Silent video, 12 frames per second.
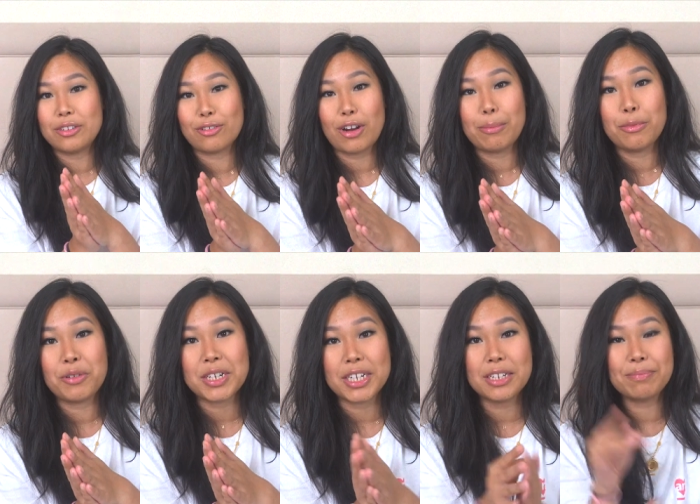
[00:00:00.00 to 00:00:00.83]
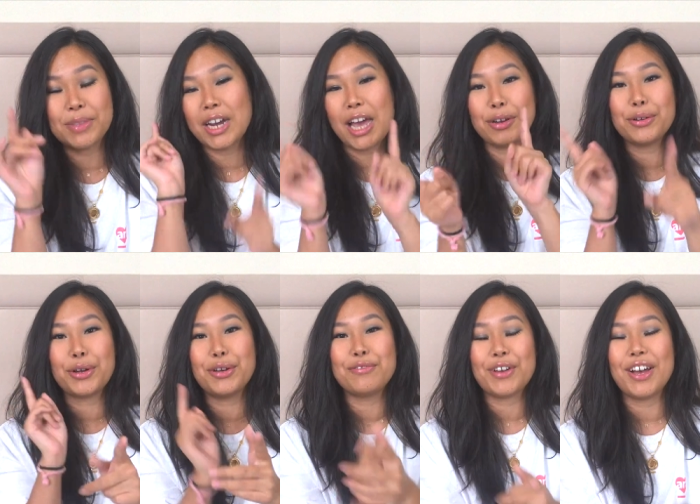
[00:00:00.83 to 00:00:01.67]
Instagram already, then head on
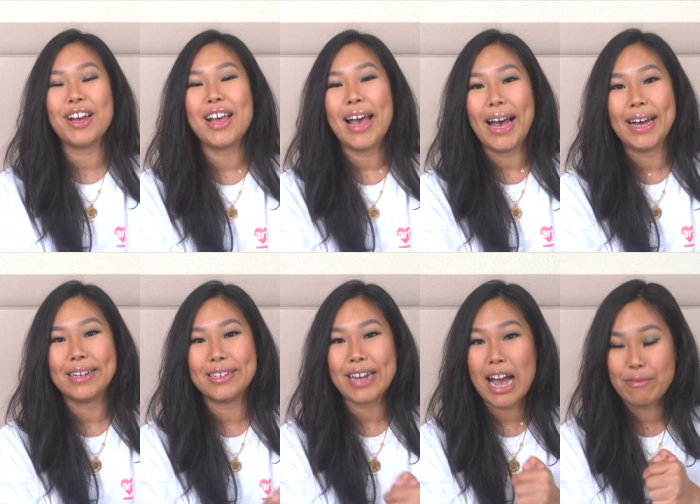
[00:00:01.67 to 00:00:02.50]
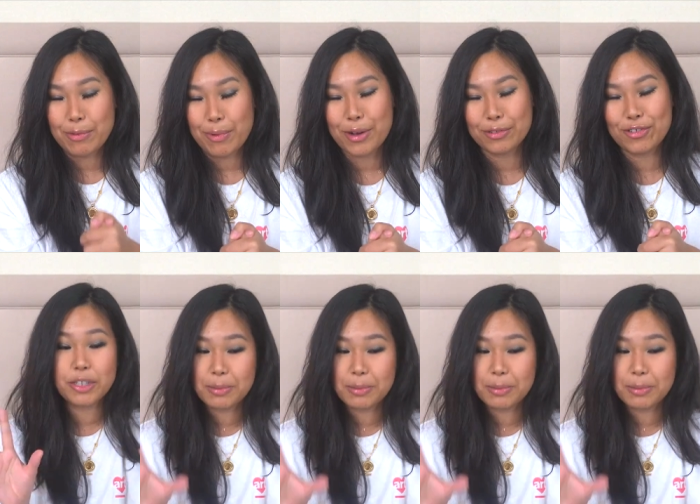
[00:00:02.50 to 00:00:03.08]
over and have a watch.